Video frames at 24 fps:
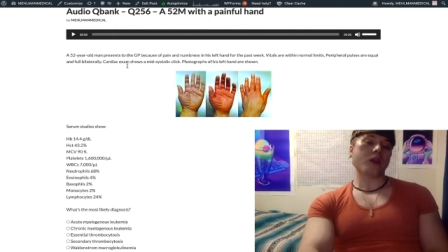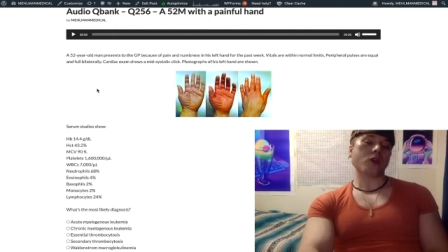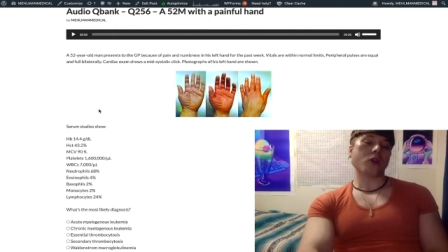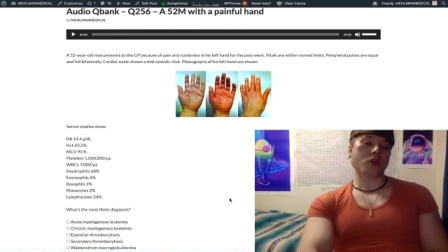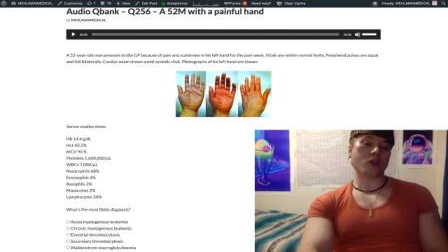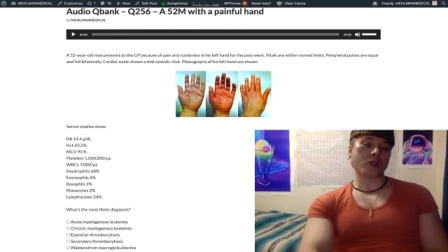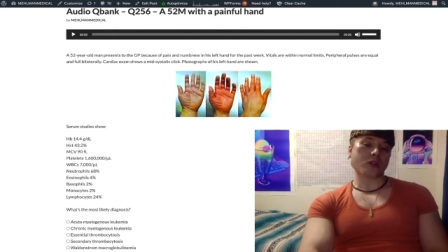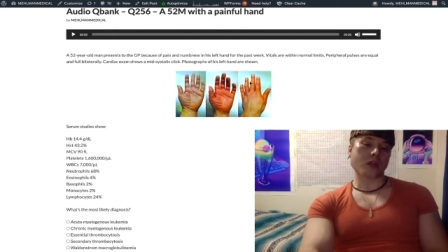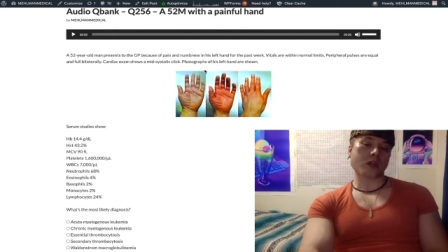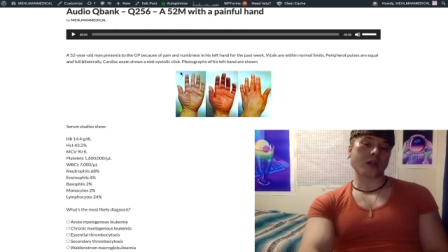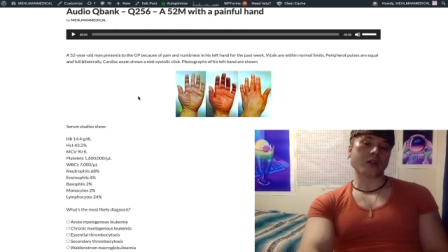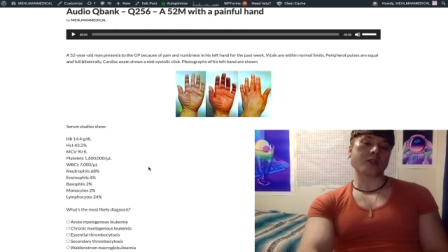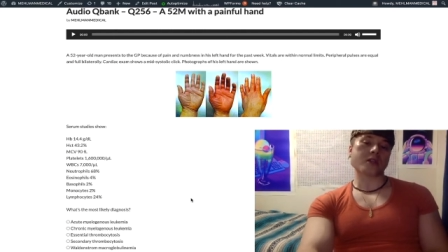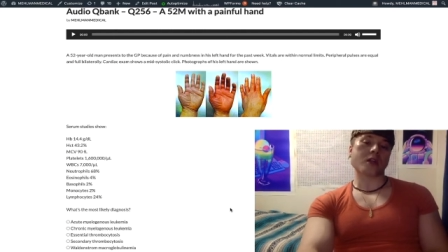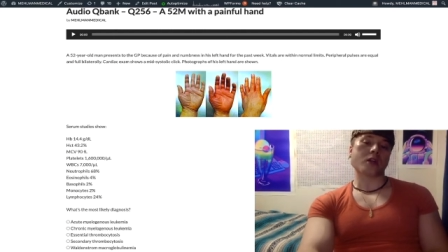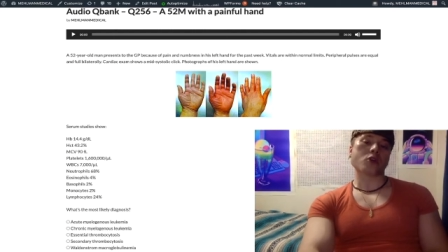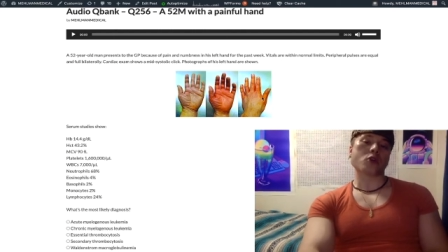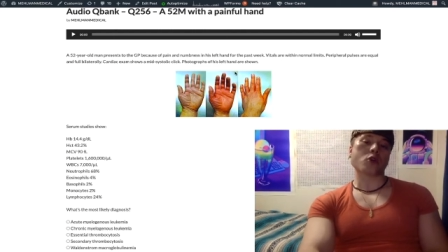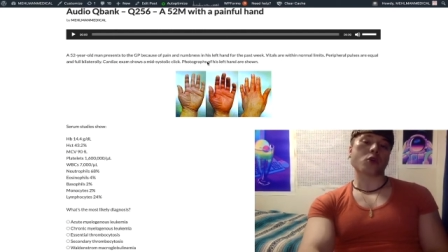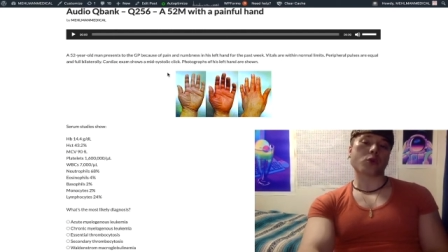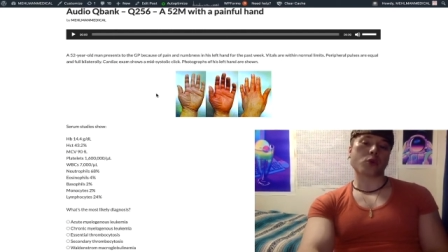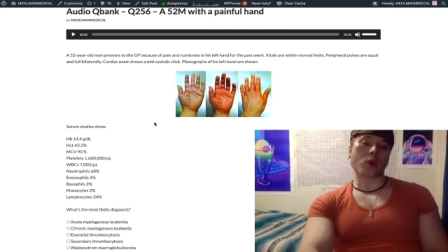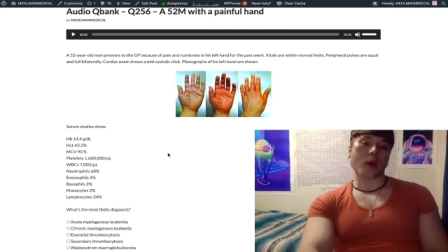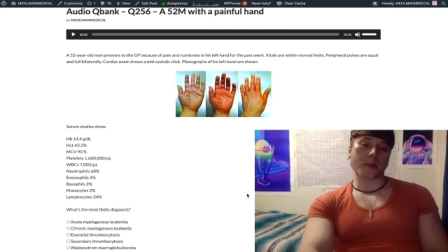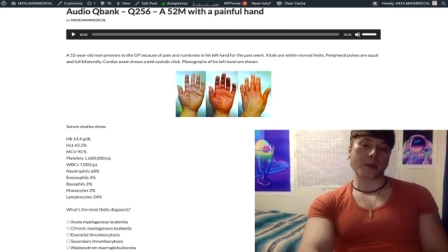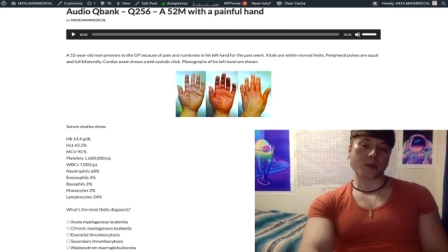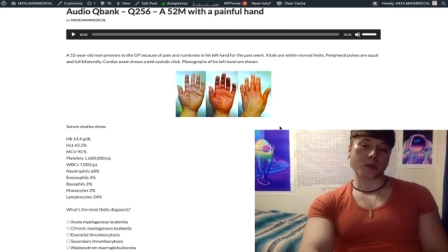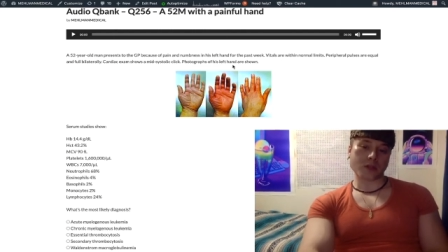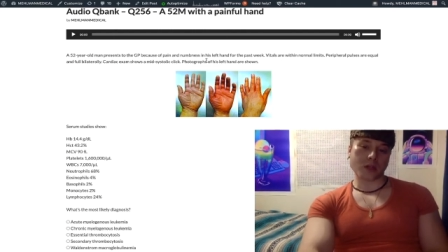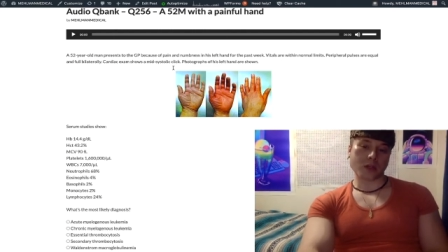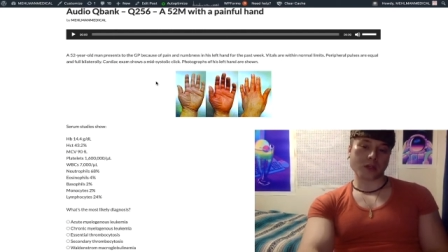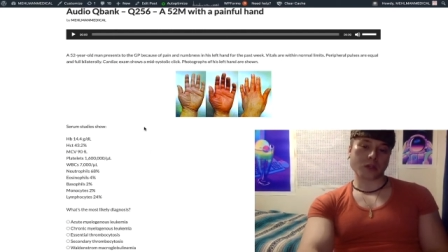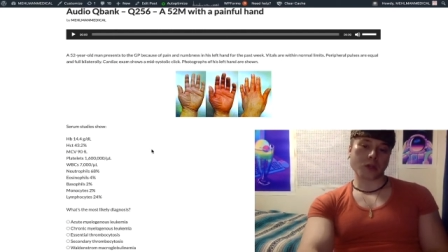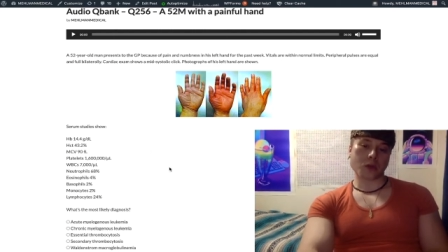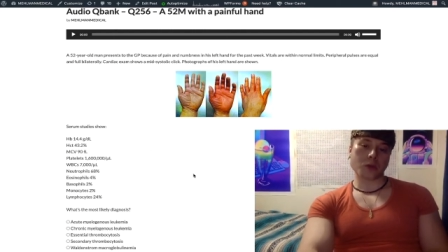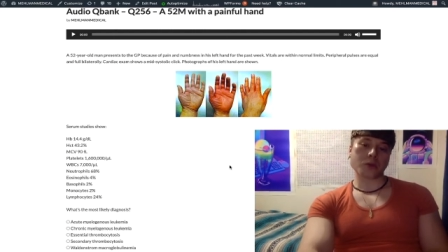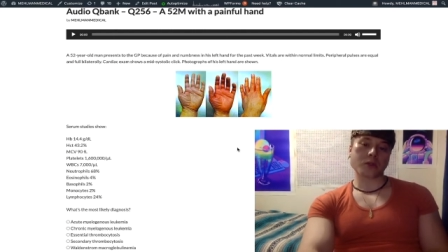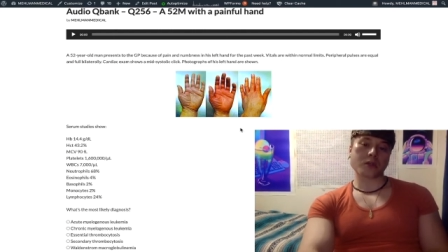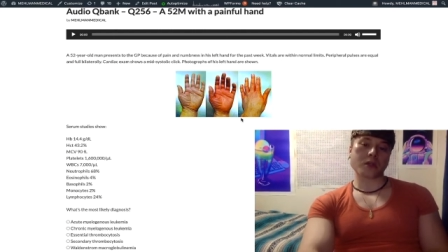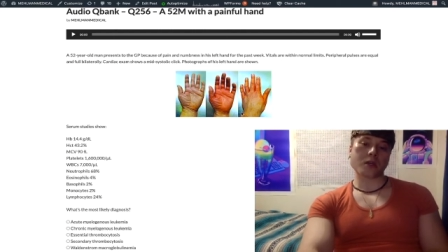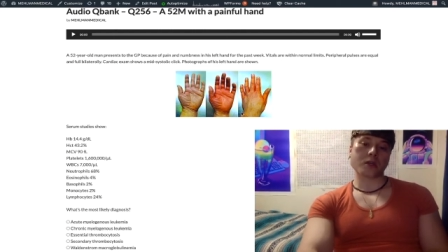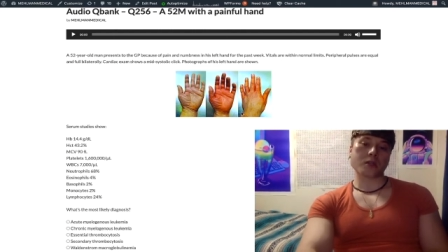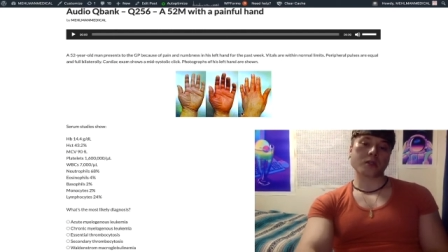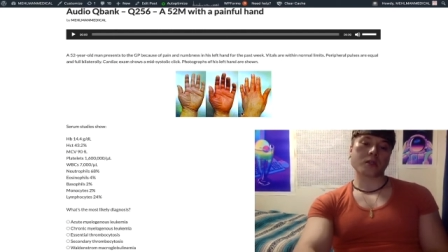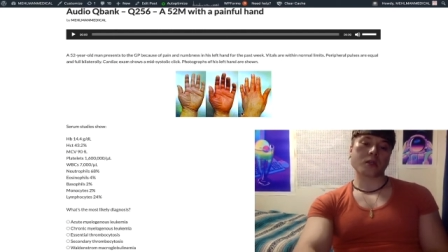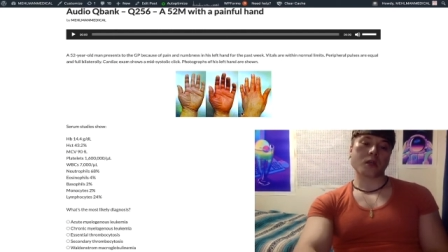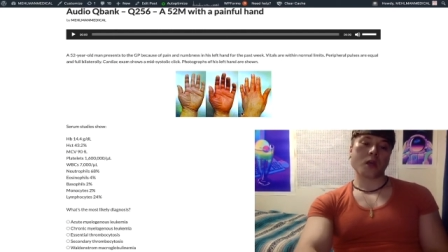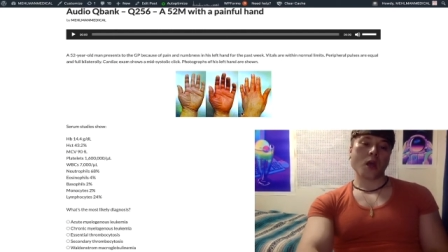Looks like essential
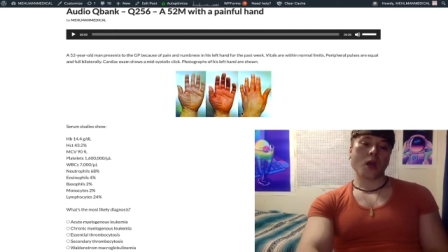thrombocytosis.